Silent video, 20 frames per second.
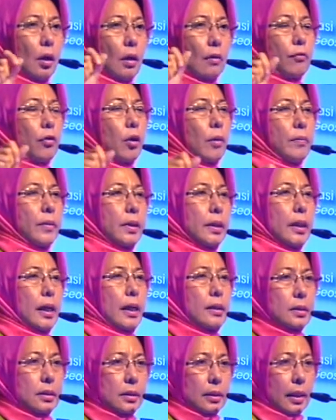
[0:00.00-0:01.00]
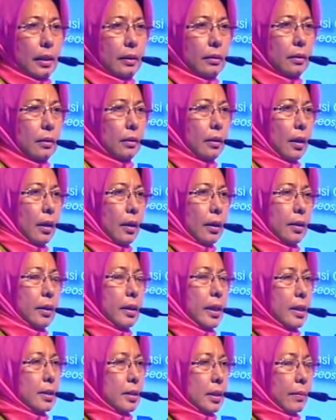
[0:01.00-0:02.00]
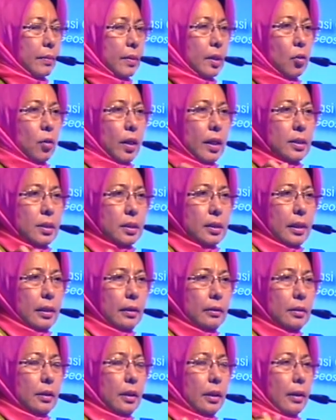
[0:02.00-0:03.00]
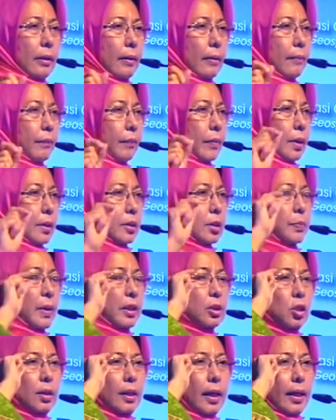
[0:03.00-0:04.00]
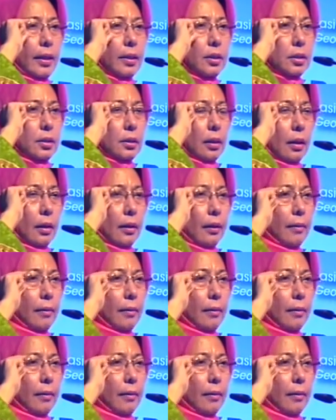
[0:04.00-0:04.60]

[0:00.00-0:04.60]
from the ASEAN ASME or ASEAN Specialized